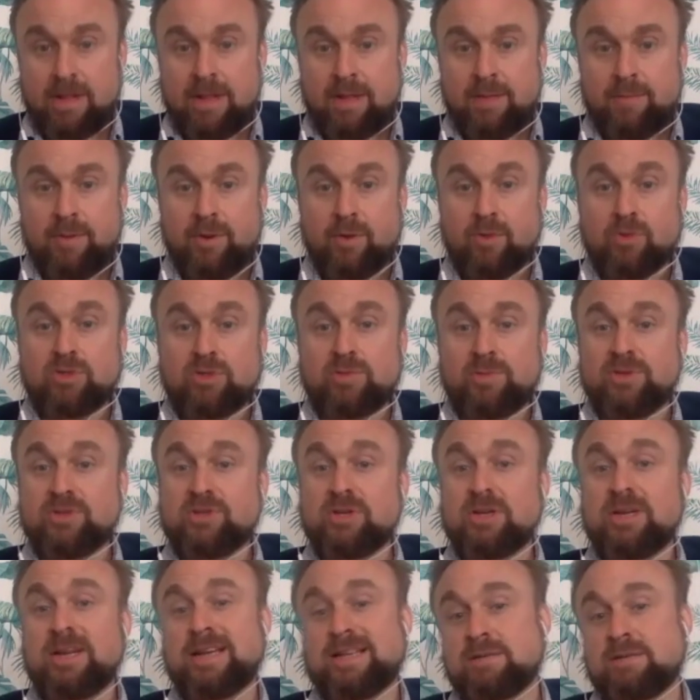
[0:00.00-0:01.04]
but it also makes
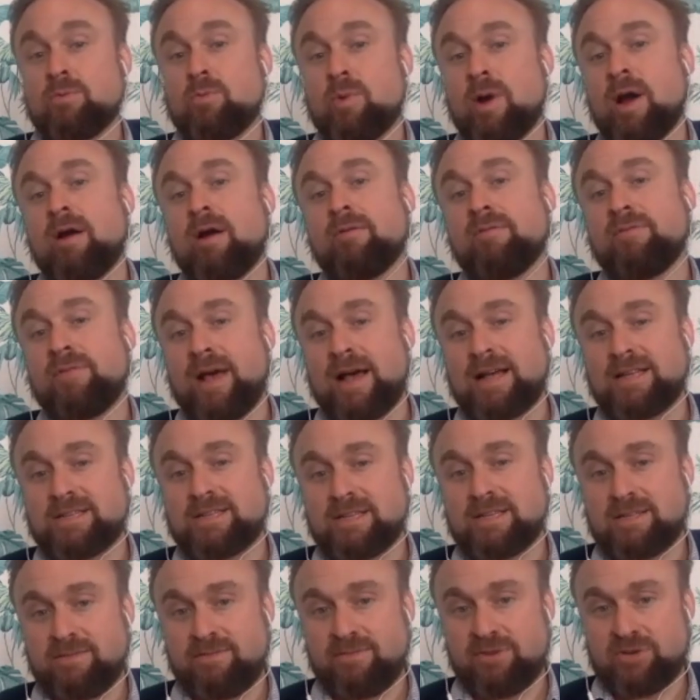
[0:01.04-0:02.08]
you less aware of that. So
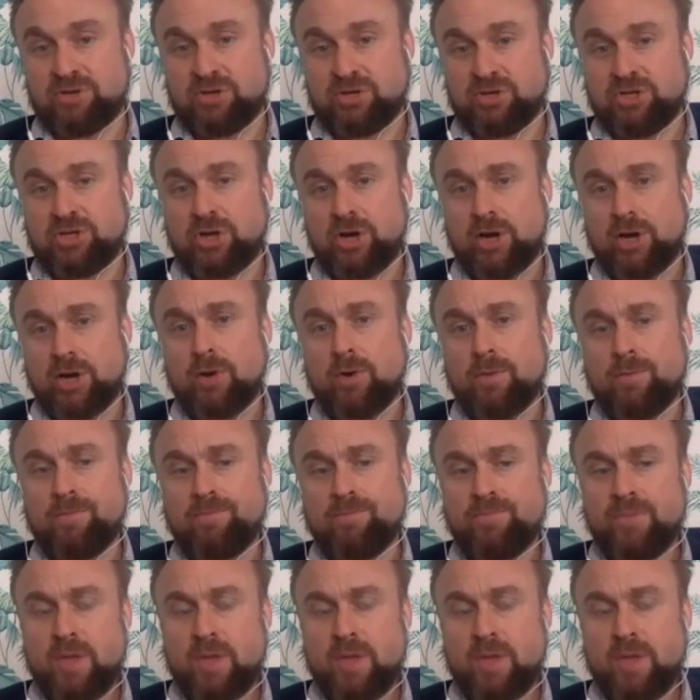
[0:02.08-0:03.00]
there's a vicious cycle.